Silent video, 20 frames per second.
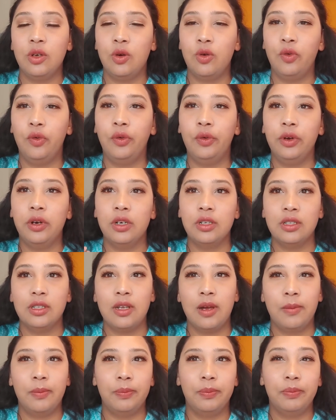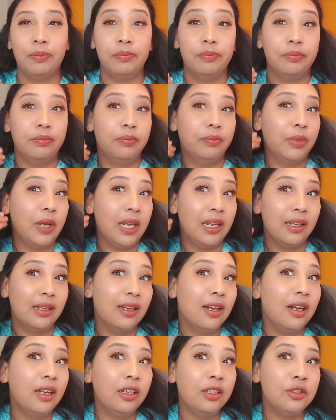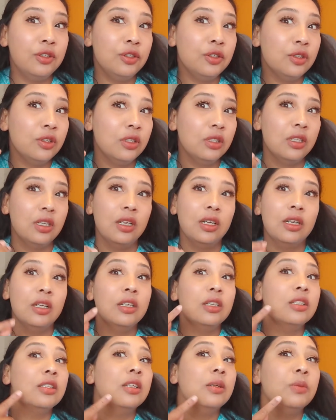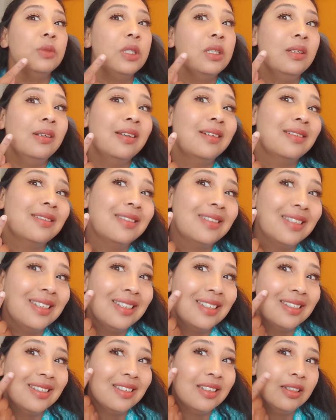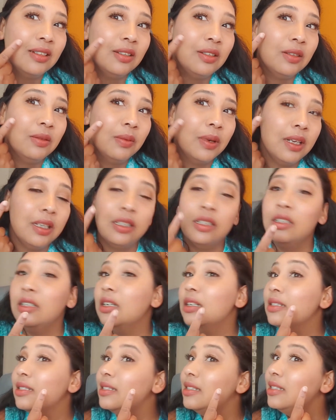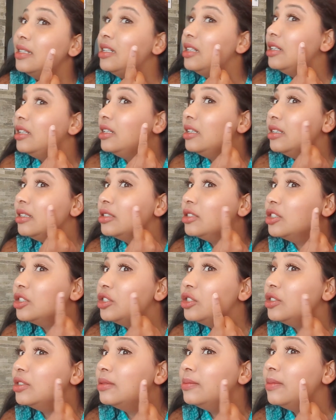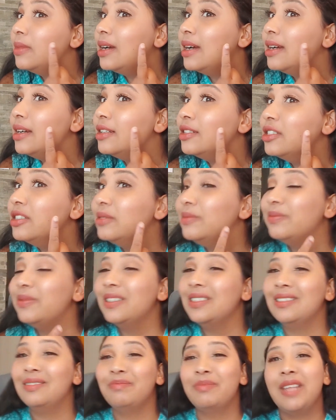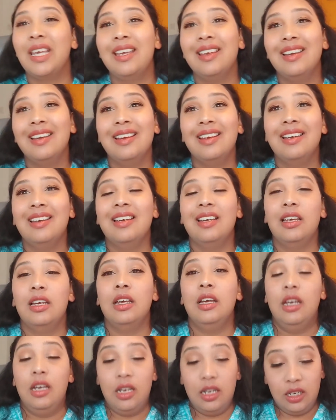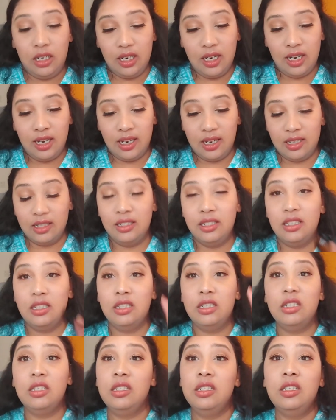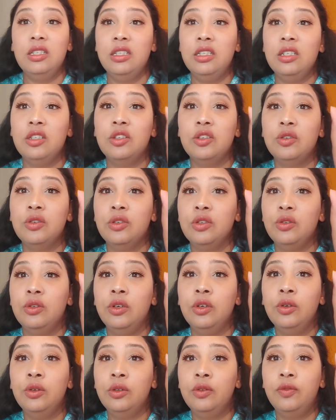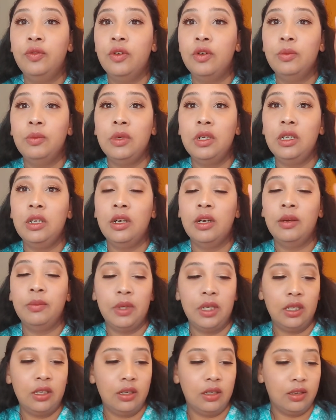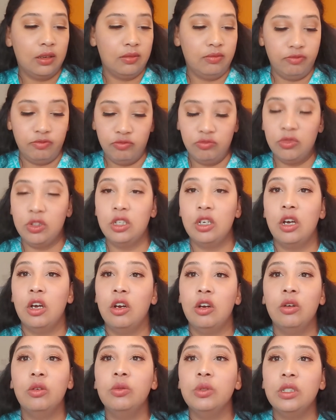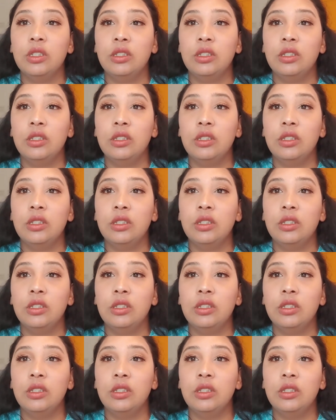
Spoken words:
or some pink colors, something like this. You might not see too much, but yeah, this is too nude for me. I mean, No,